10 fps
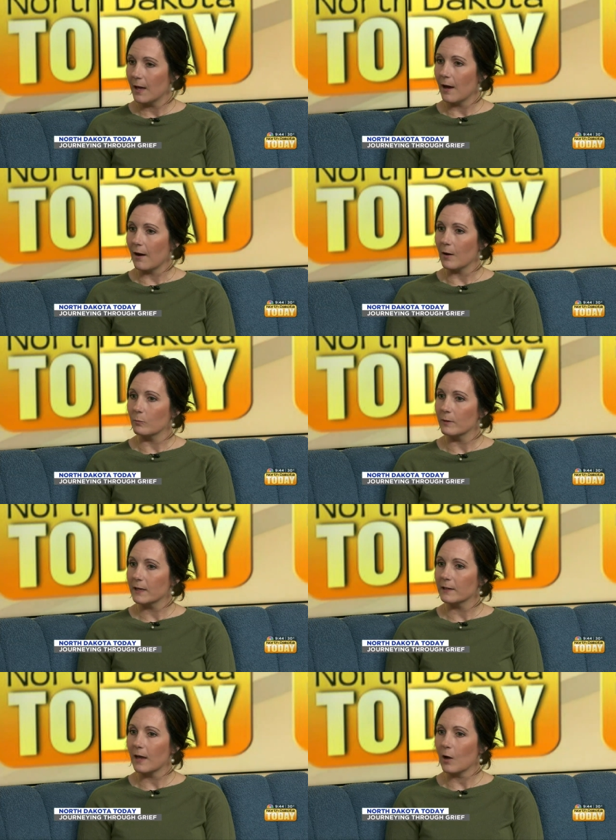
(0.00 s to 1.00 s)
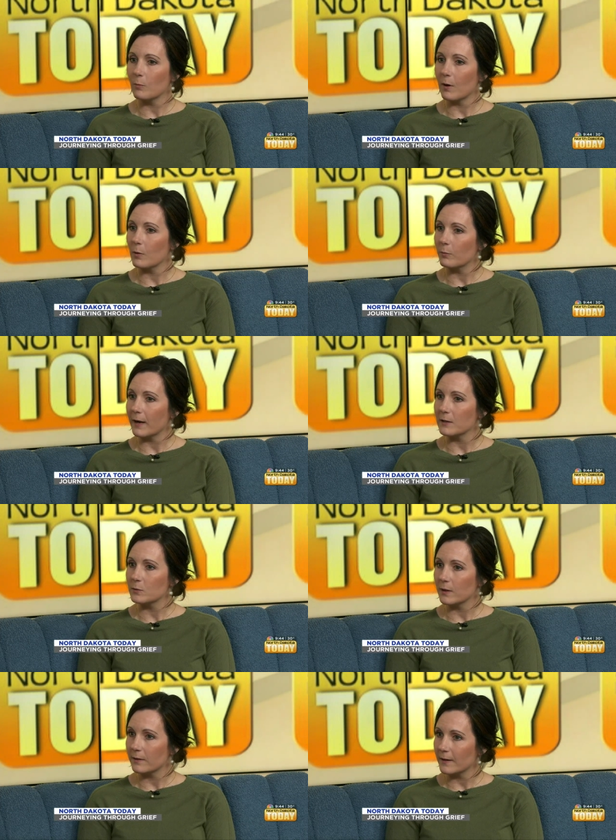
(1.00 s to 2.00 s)
Um, we can help out by
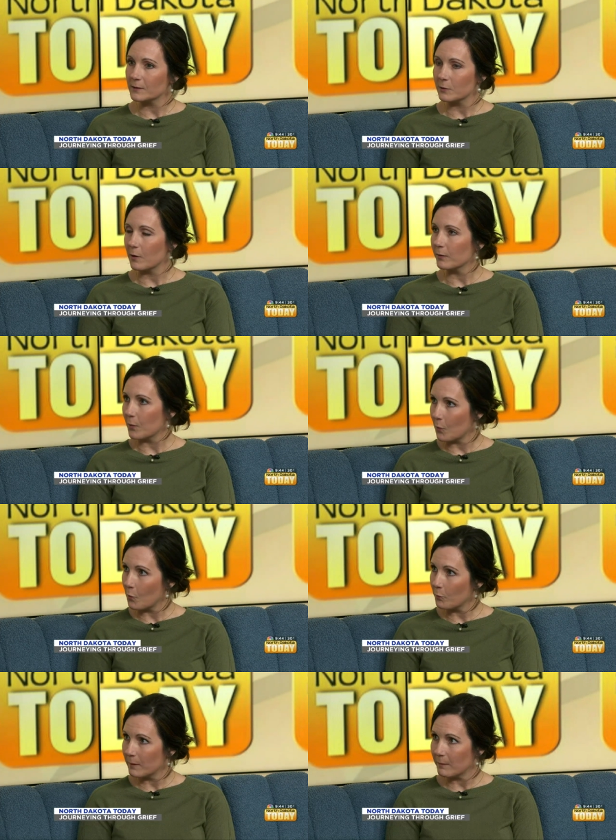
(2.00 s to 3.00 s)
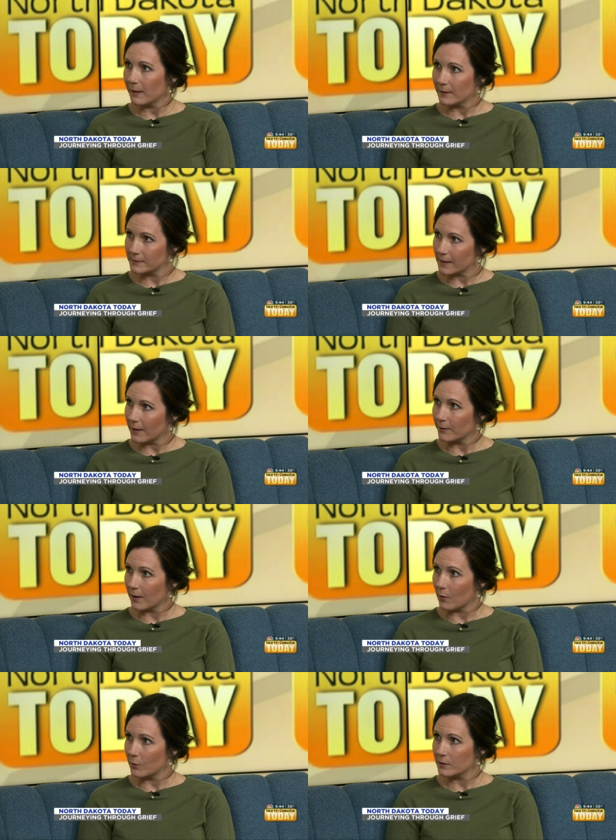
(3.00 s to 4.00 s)
doing things around the home, maybe inside
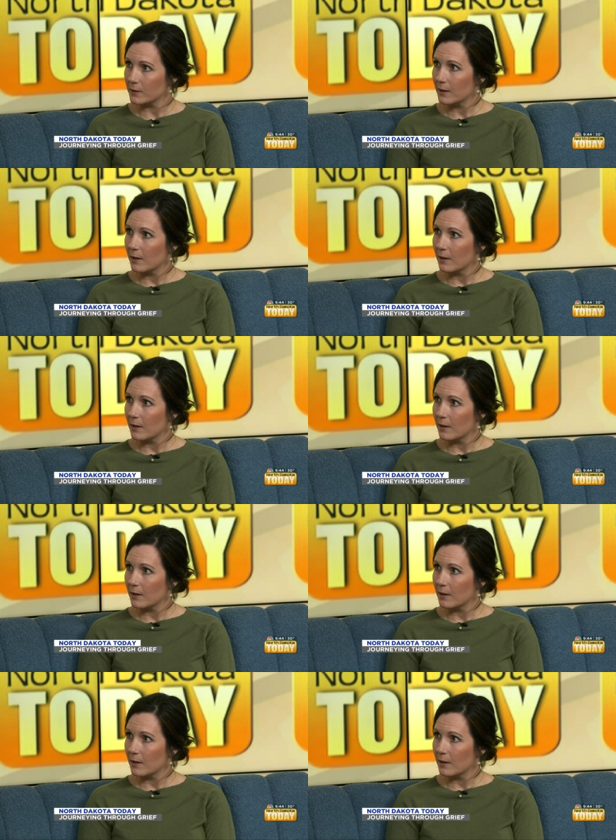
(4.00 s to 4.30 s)
or out,